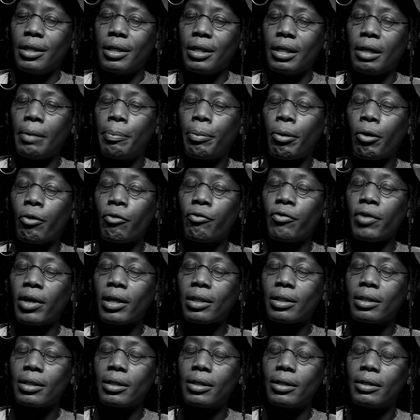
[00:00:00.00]
You're
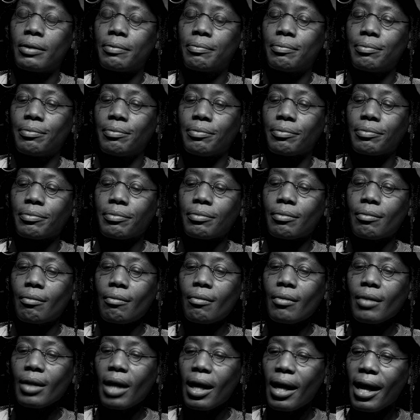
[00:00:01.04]
perfect
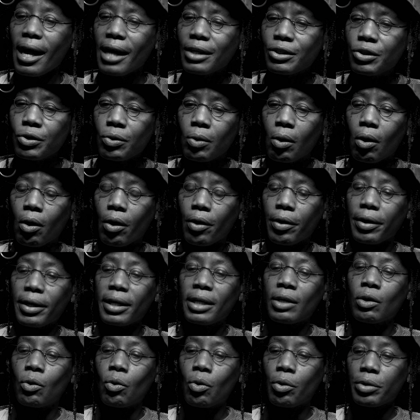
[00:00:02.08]
as you are
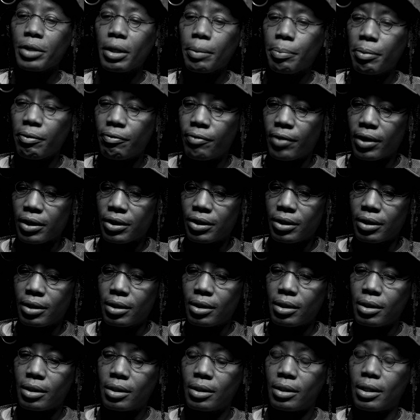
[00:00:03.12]
in all your
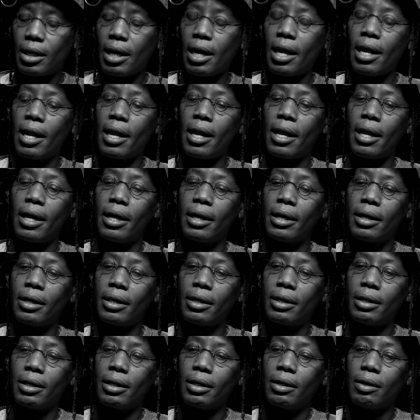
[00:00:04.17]
perfections.
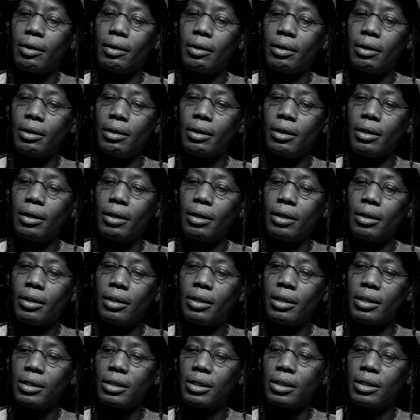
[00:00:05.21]
And
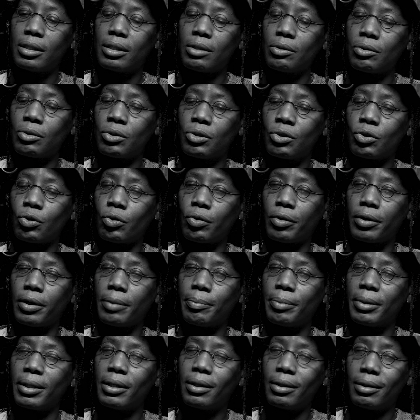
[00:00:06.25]
this is a little story,
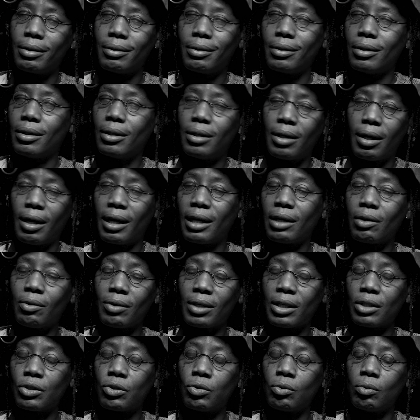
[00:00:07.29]
but I ain't
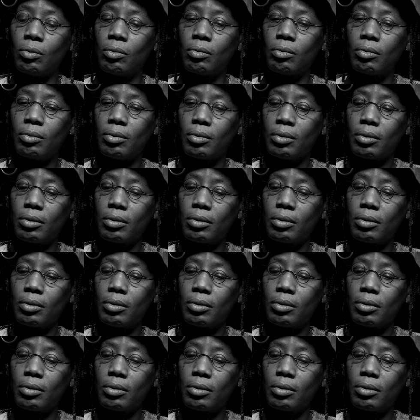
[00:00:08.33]
gonna get too